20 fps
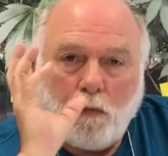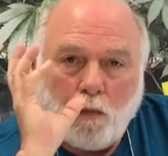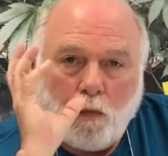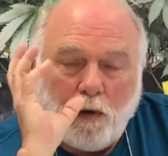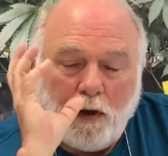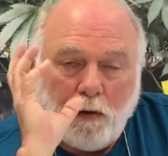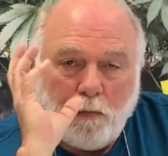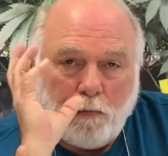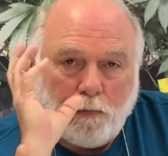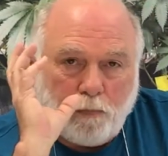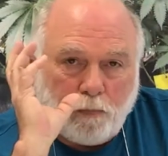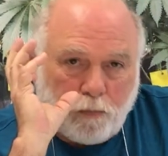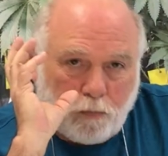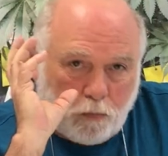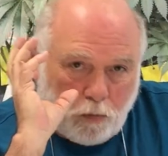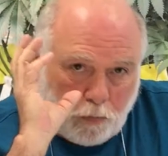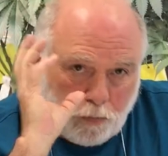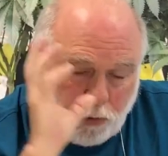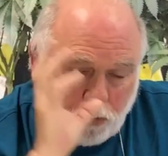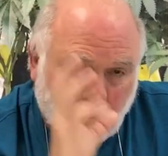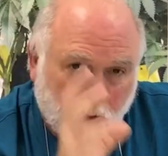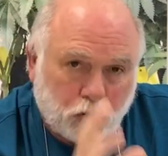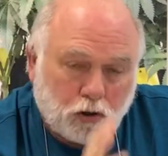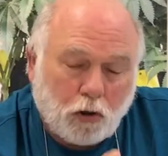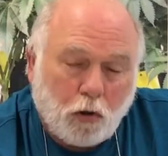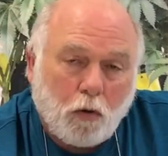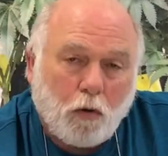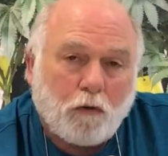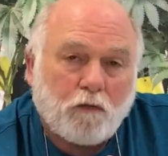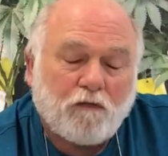We, we produce
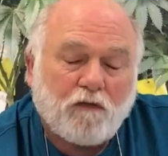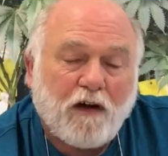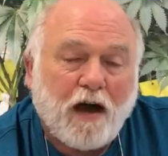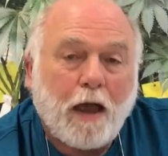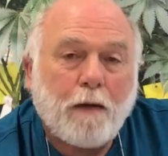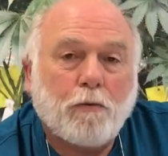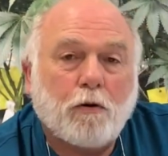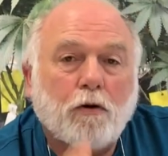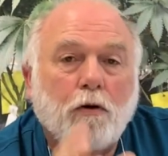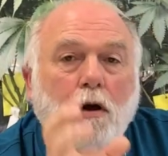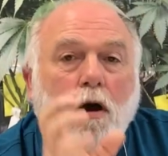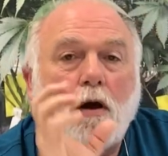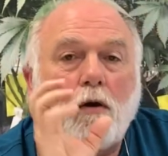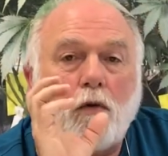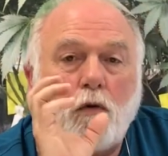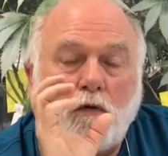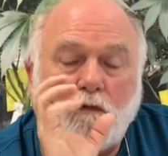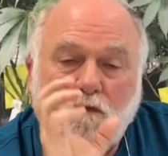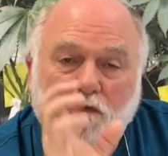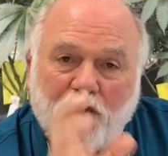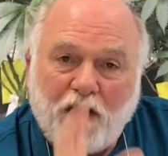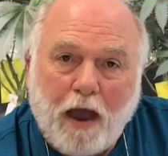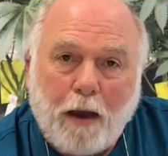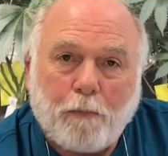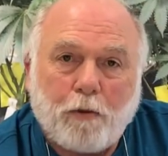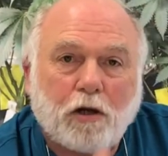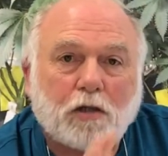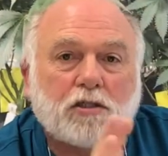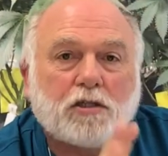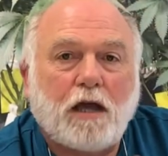our own fiber, our own
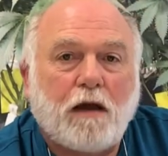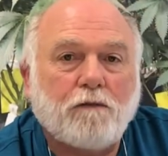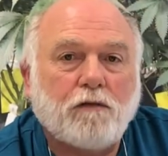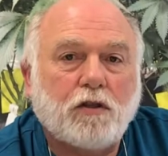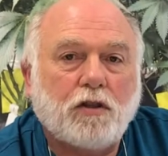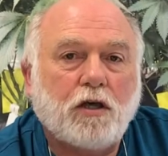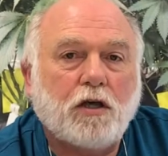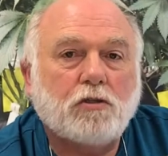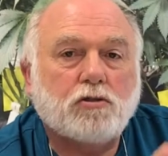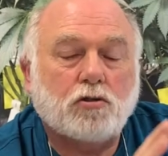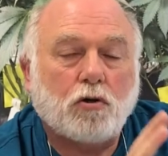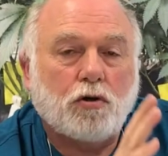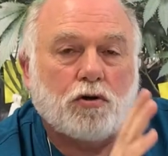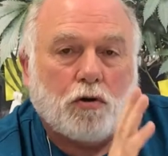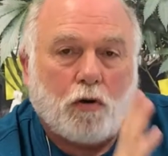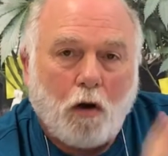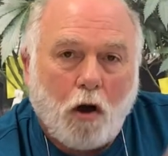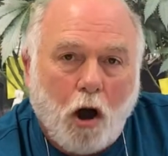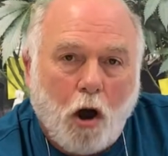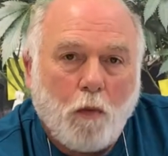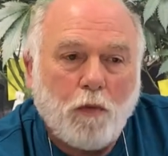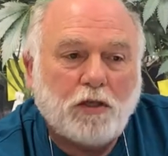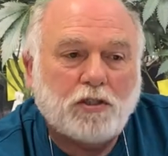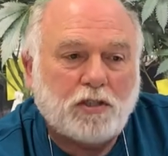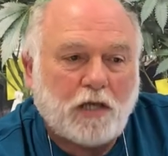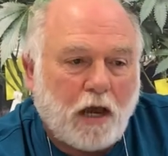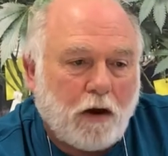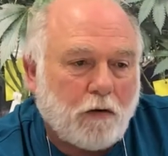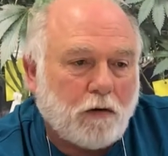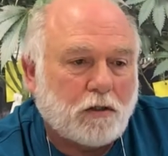fabrics, everything. So you're always
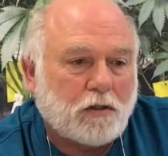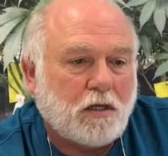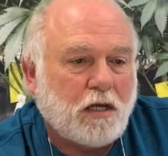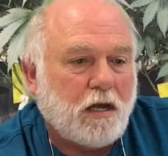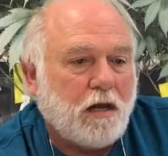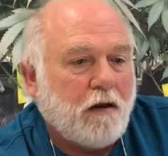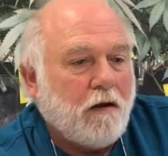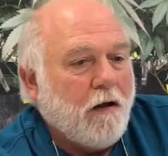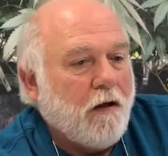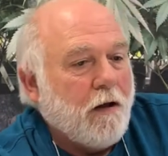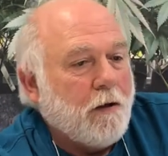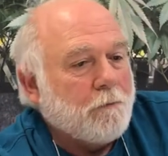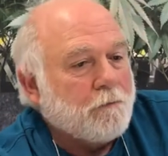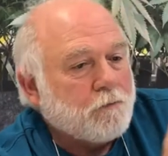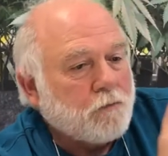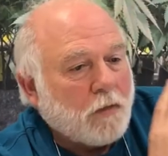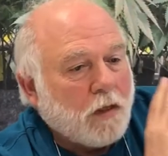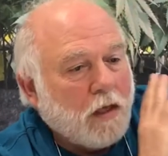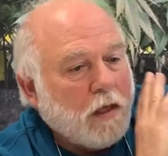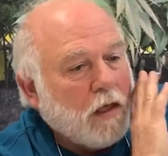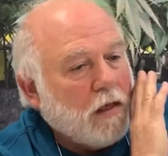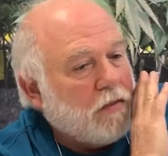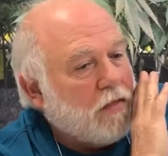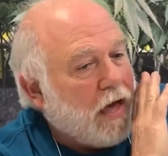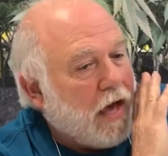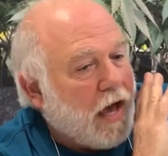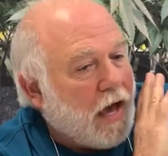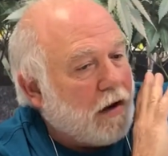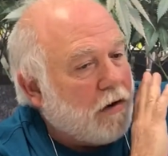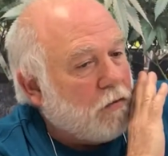guaranteed
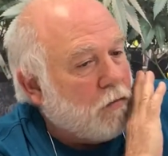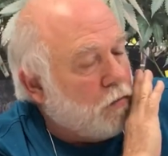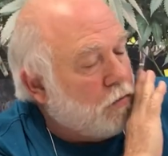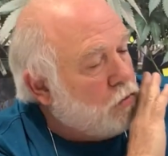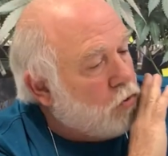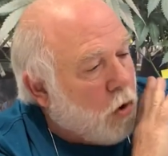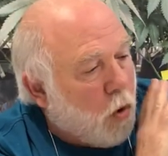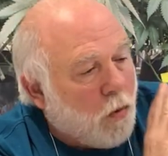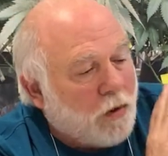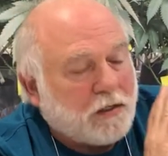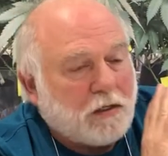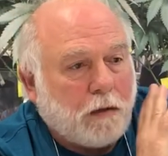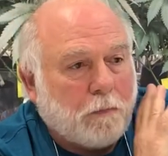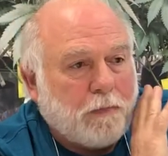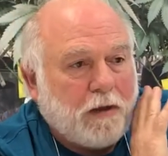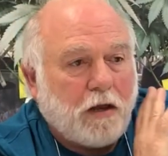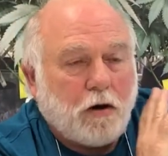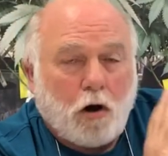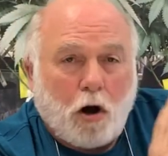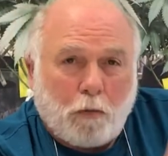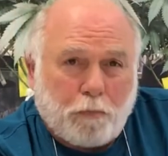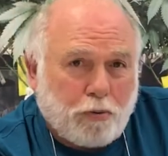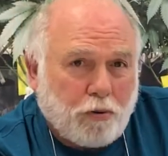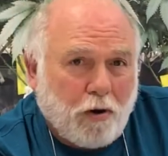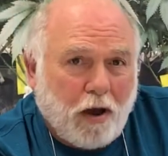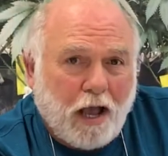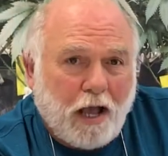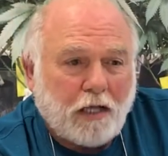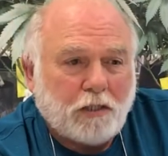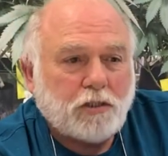that no one can beat our
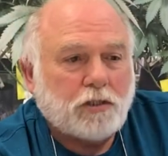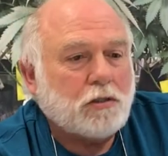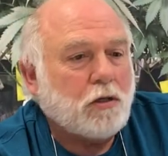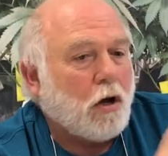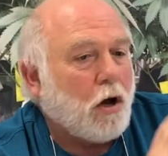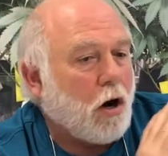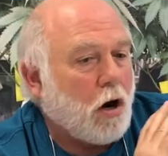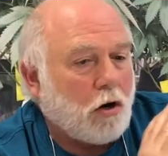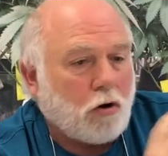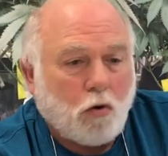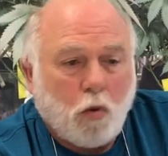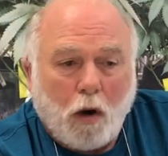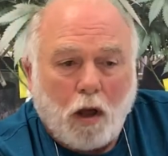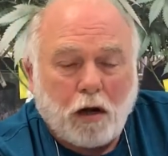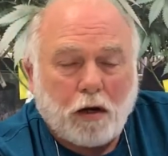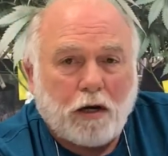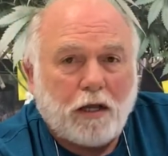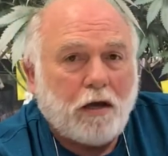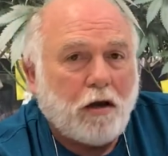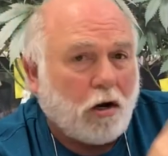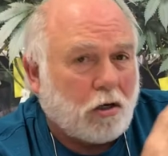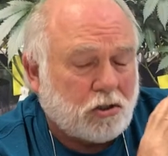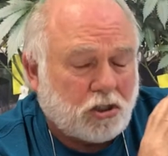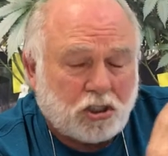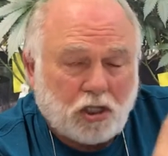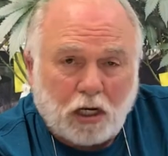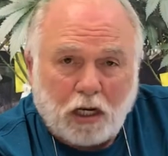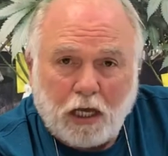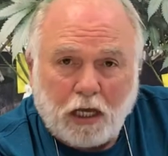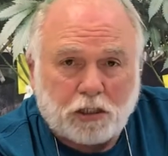price, our quality, our
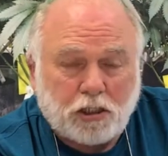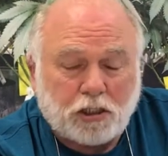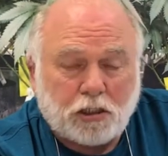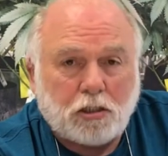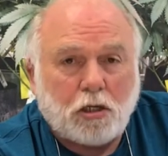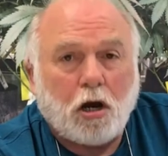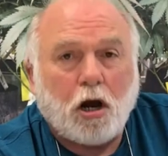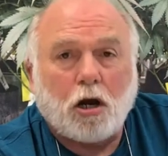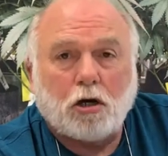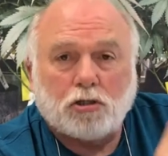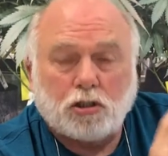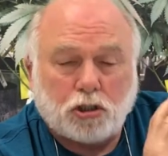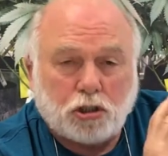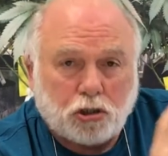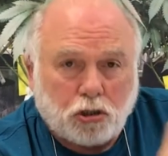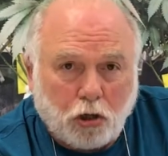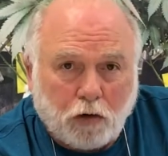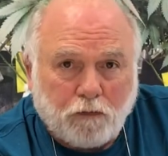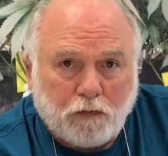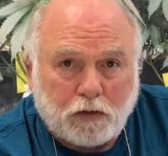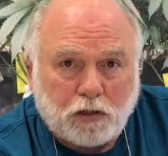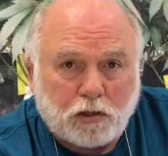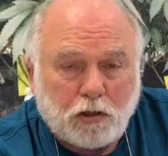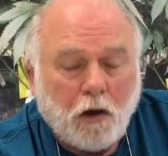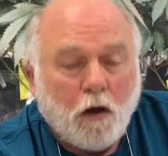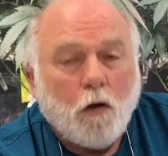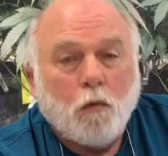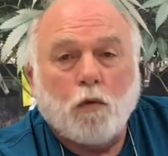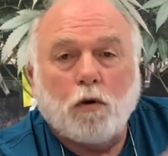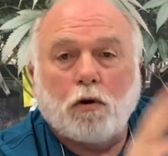selection, our service.
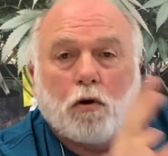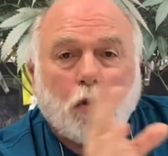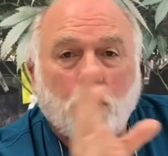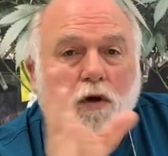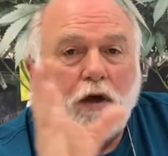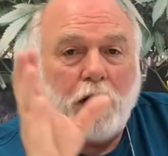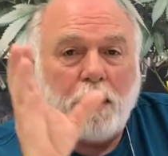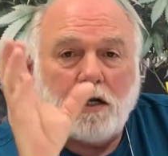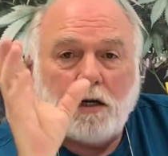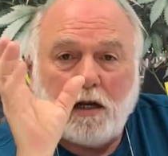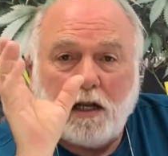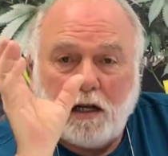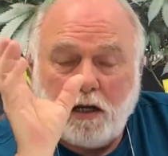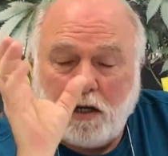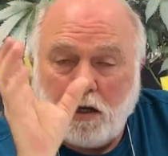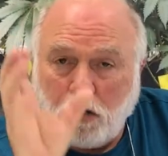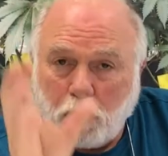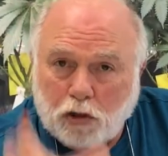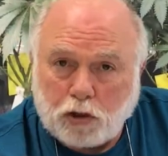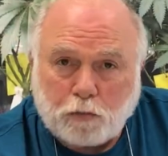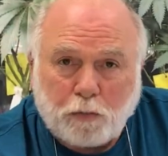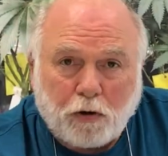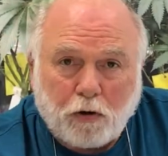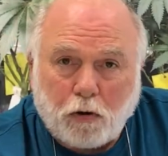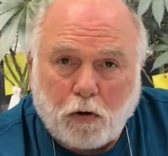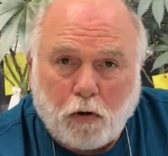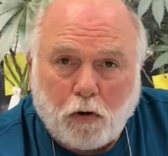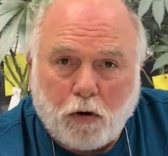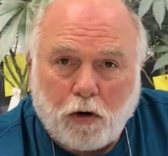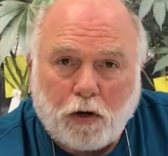We're located in
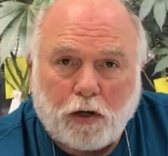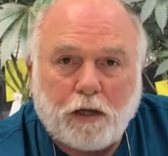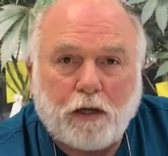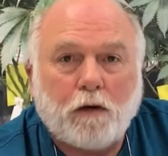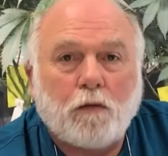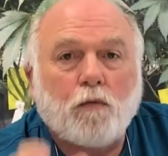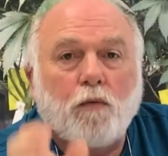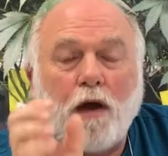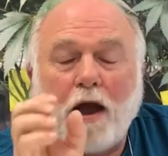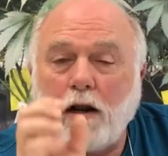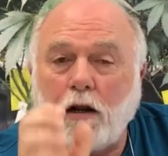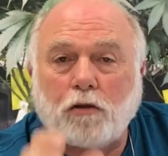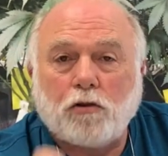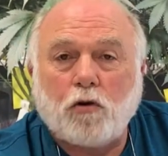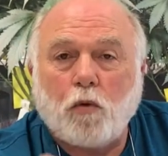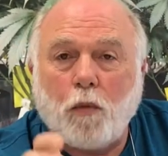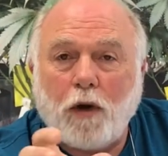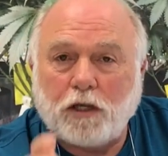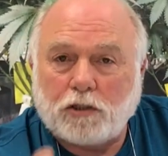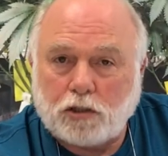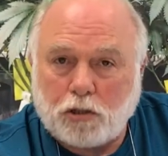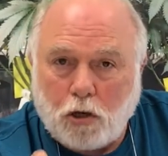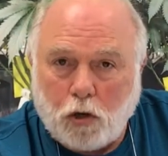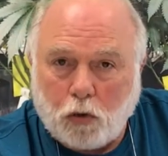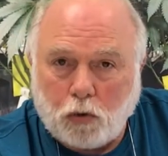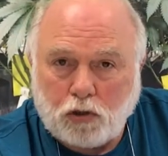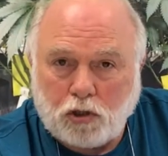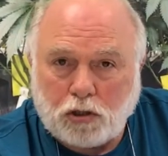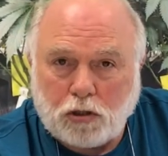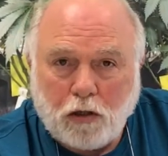Hillsboro, Oregon, right on the west
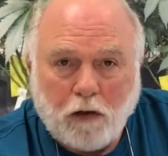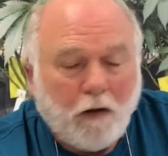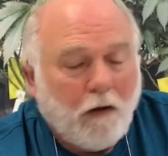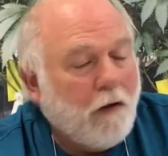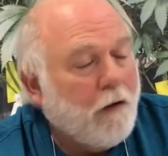coast.